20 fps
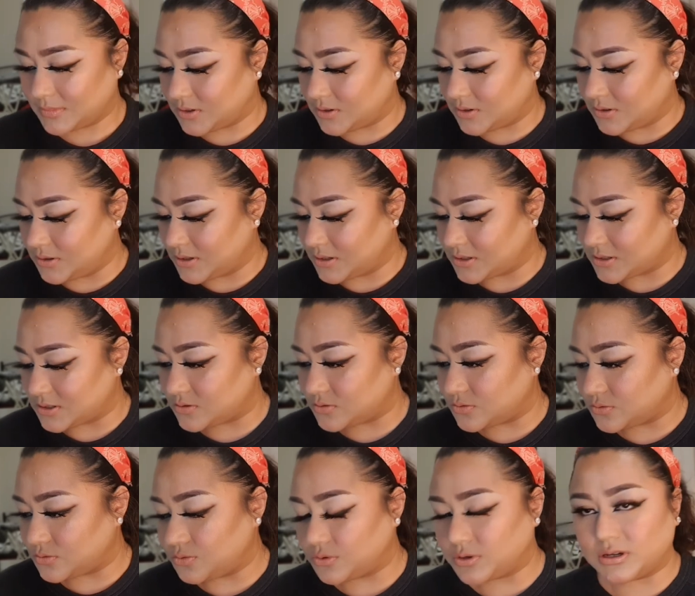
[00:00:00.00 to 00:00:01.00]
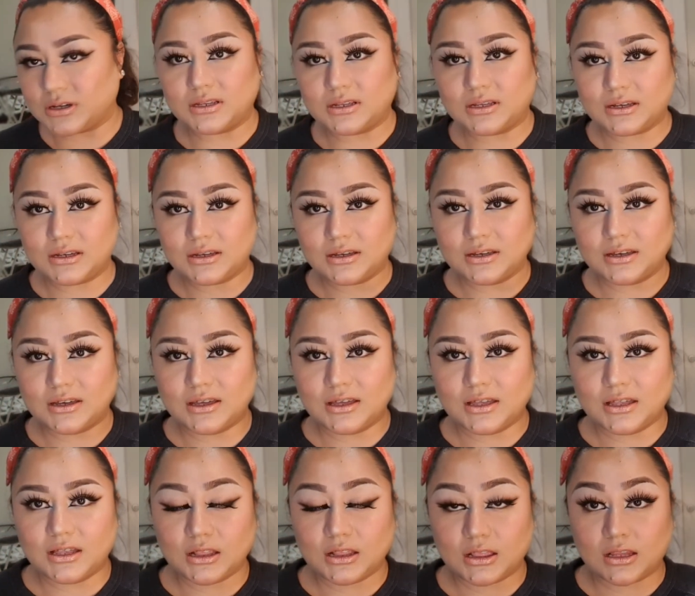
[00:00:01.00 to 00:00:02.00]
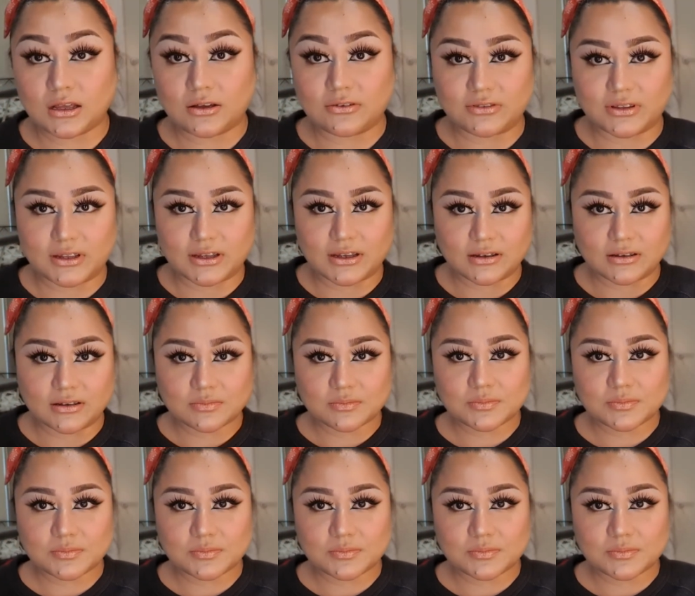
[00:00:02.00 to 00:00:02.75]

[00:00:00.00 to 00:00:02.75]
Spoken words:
Oh, that's really lovely.